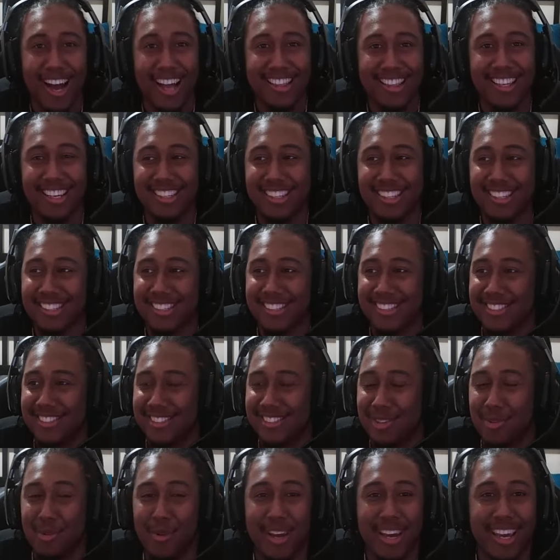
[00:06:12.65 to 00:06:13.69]
I think this is
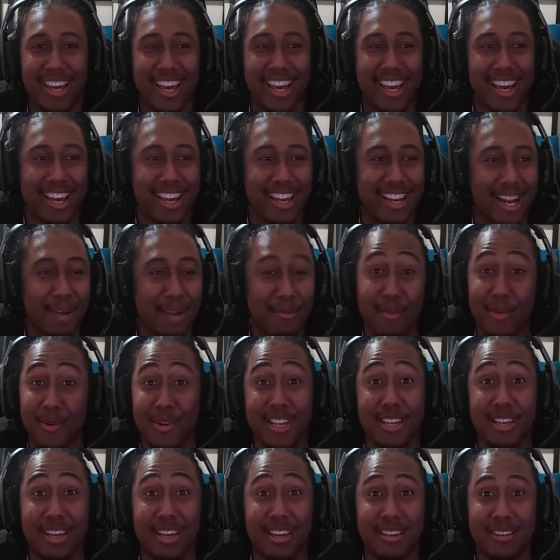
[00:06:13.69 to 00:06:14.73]
just the way and I'm
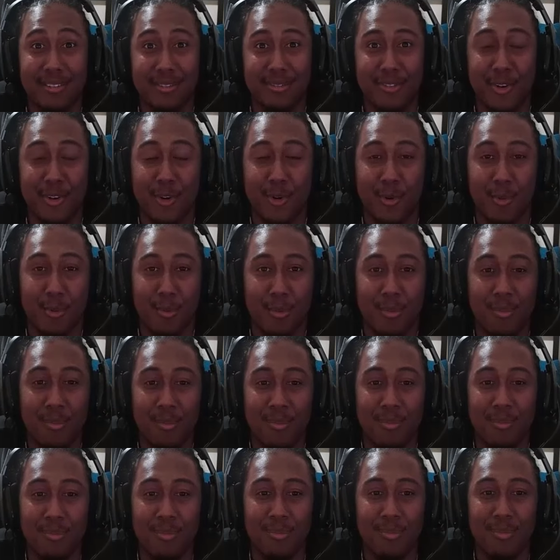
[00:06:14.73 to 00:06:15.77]
already feel
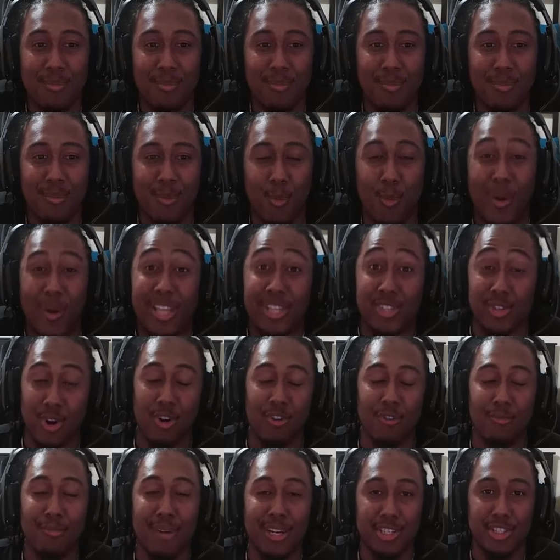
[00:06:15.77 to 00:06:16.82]
weights
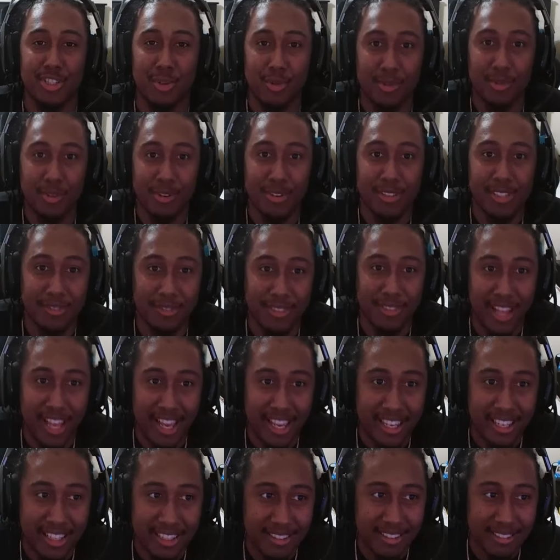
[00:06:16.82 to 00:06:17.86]
off my shoulders of
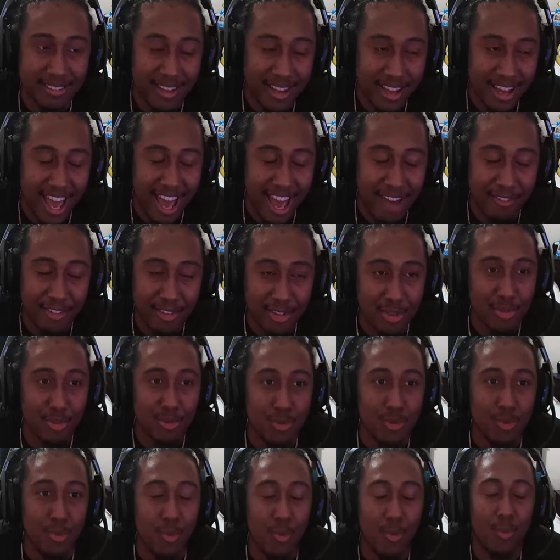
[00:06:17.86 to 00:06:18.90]
like having to
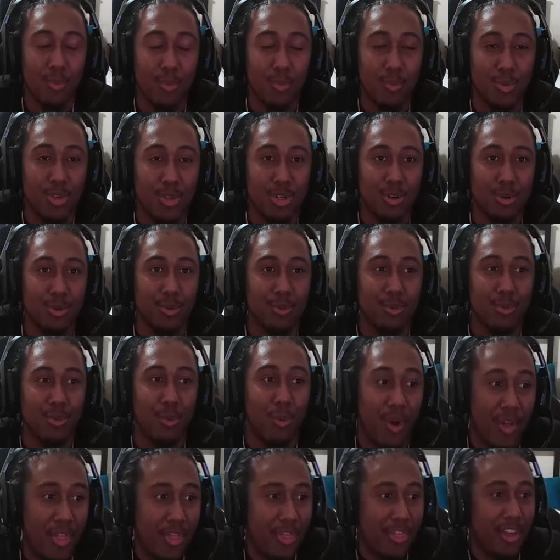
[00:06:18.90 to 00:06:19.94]
do, you know,
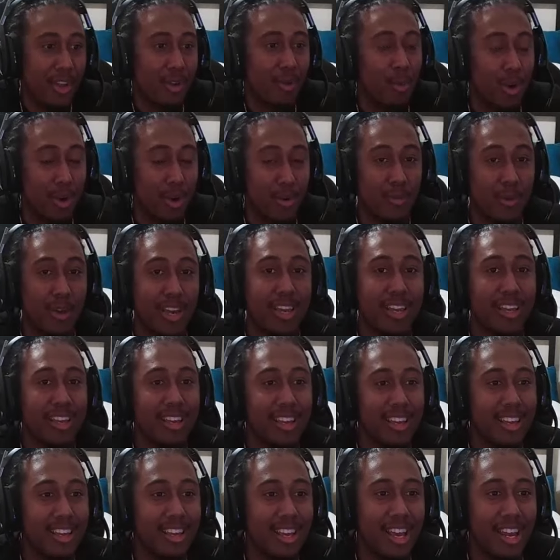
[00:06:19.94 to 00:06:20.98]
one thing one way
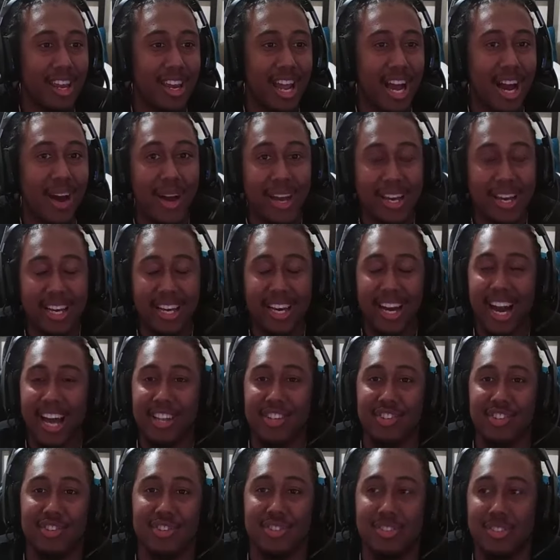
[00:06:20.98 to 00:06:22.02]
and now I could
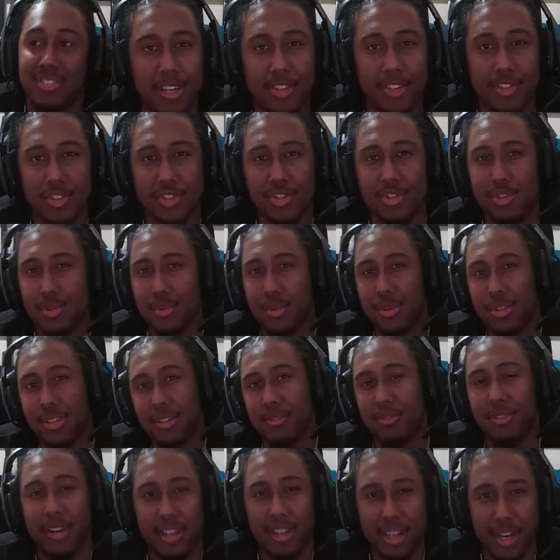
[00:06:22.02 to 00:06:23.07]
kind of just and just do what
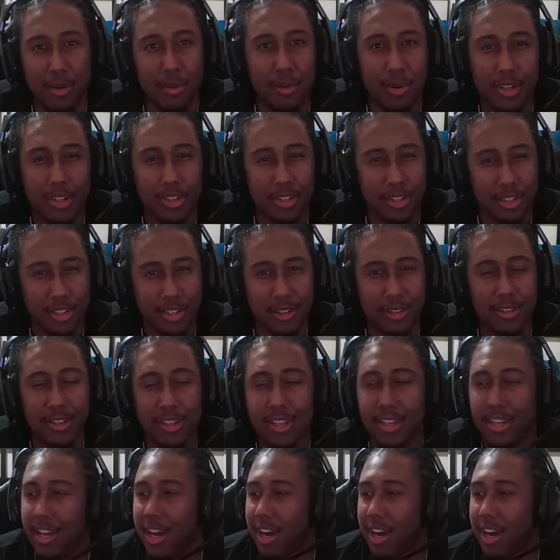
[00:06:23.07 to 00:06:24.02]
the fuck I want, you know?